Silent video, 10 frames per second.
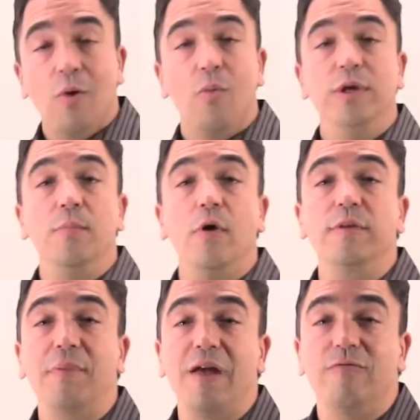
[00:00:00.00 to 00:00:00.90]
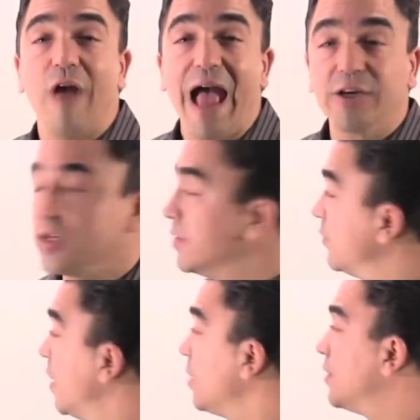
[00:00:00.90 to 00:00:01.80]
When you multiply
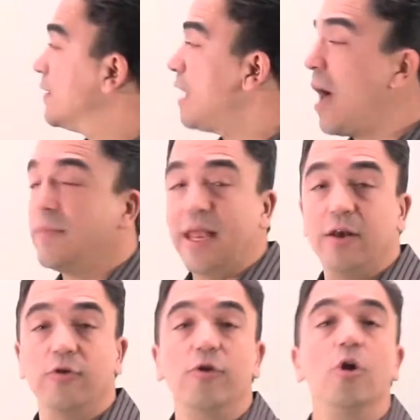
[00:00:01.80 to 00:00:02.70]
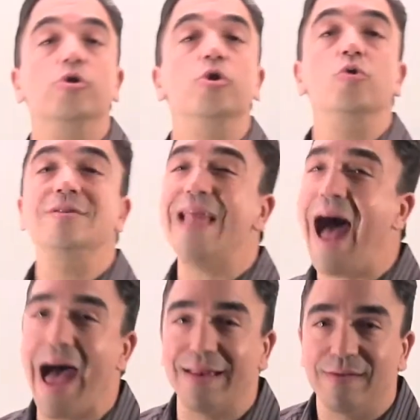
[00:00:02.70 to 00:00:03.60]
fractions, the denominators do
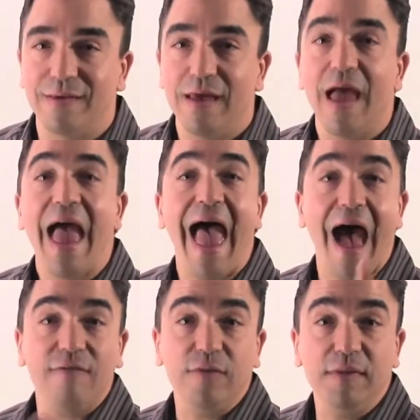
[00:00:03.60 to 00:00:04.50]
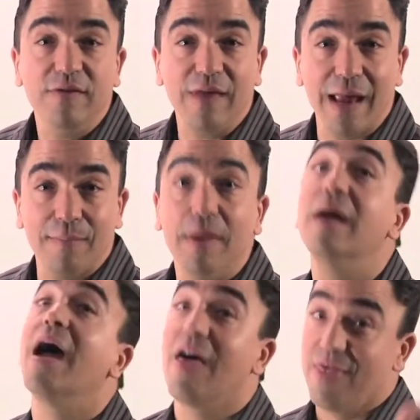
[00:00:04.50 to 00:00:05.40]
not have to be the same.
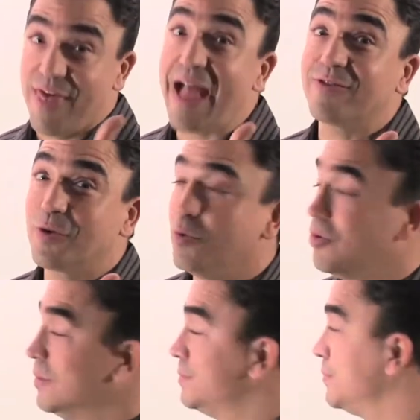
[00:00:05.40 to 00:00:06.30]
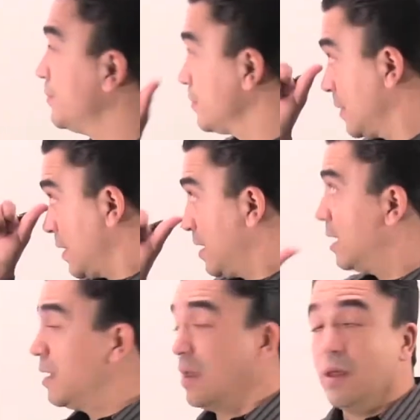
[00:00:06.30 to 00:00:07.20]
That's cool.
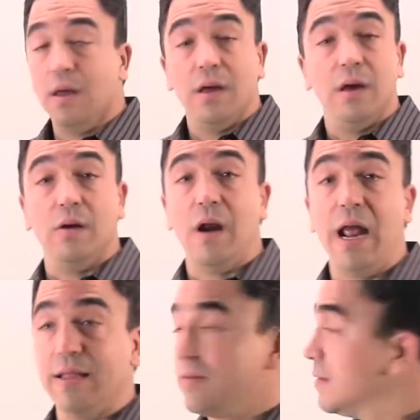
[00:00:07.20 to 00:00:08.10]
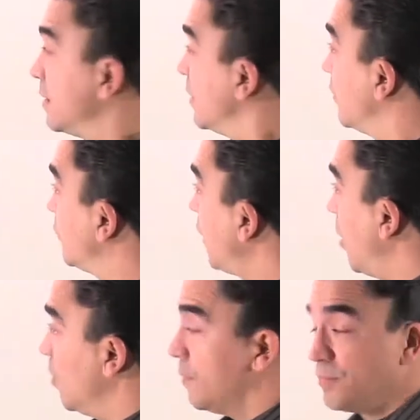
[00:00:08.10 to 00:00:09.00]
All right,
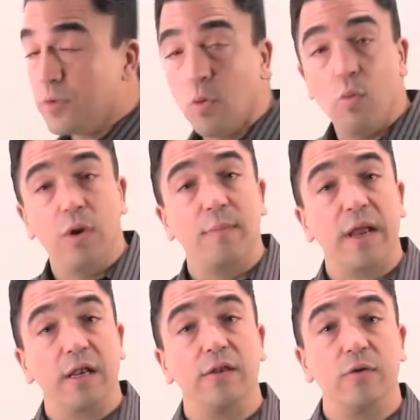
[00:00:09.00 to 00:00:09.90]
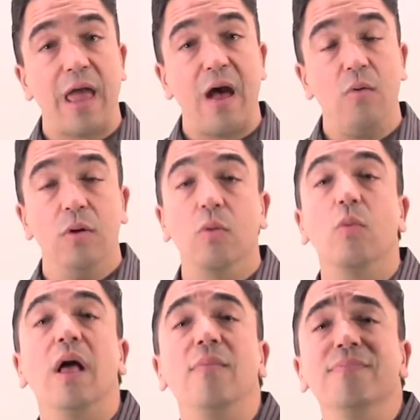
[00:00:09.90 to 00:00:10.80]
so what am I going to do now?
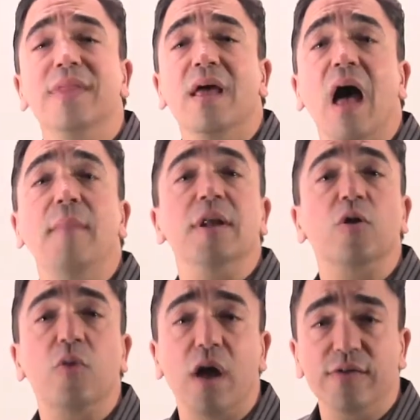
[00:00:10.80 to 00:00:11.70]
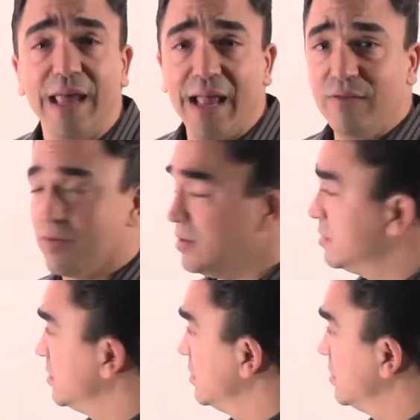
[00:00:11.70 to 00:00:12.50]
Well, I'm going to cross cancel.